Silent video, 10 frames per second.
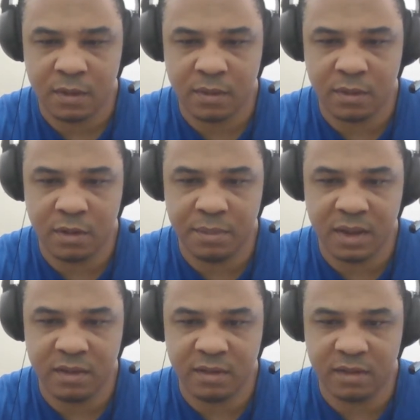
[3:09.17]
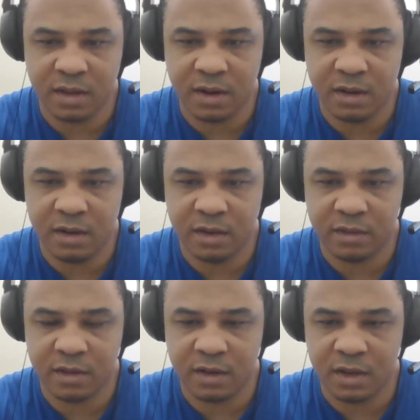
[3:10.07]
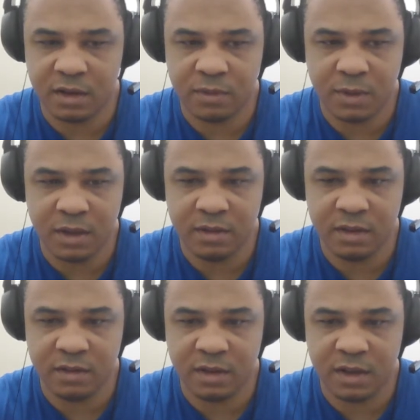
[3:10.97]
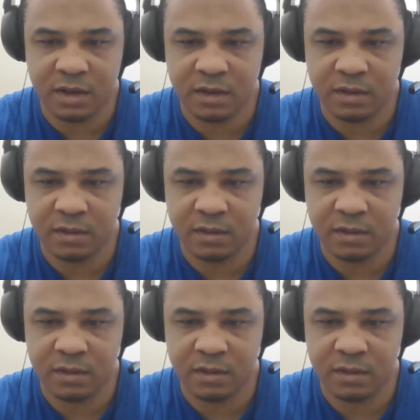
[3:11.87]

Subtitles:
So OBS decided to disconnect. Why is it disconnecting?